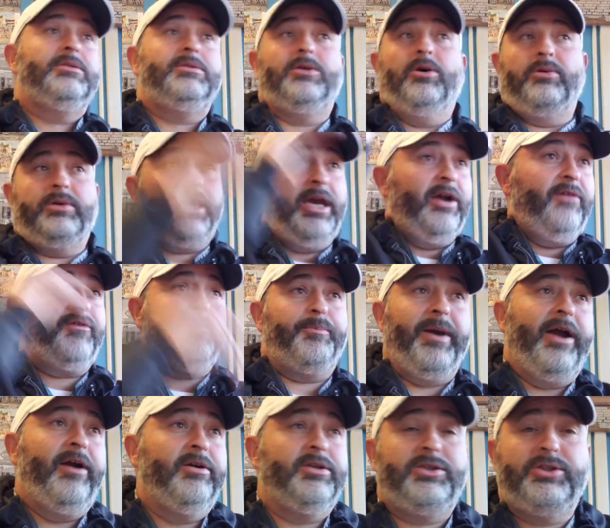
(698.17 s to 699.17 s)
Don't care if your
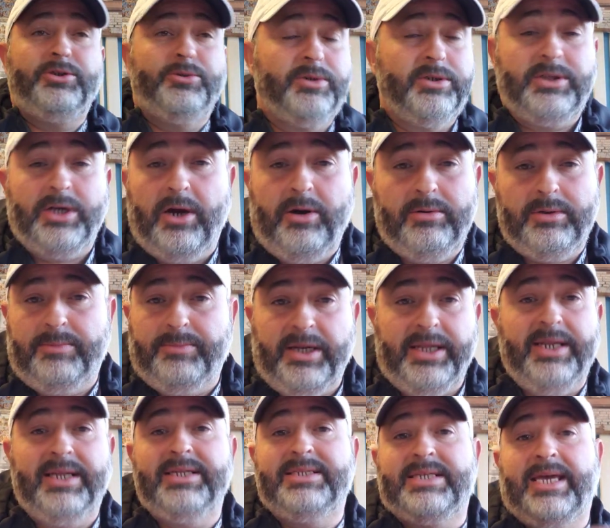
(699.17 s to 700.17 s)
parents do or don't, but
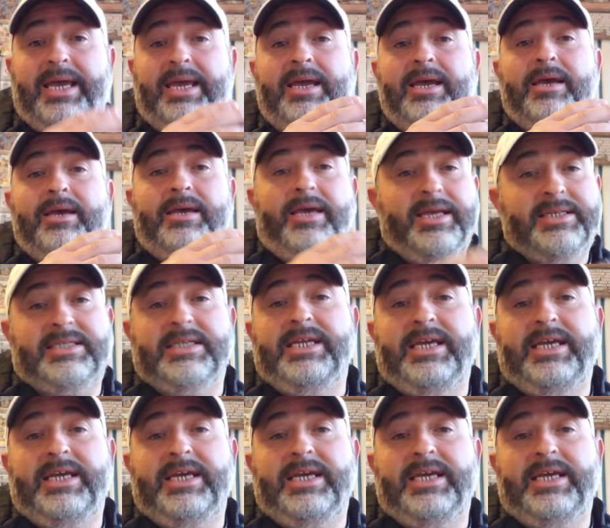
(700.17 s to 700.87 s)
it's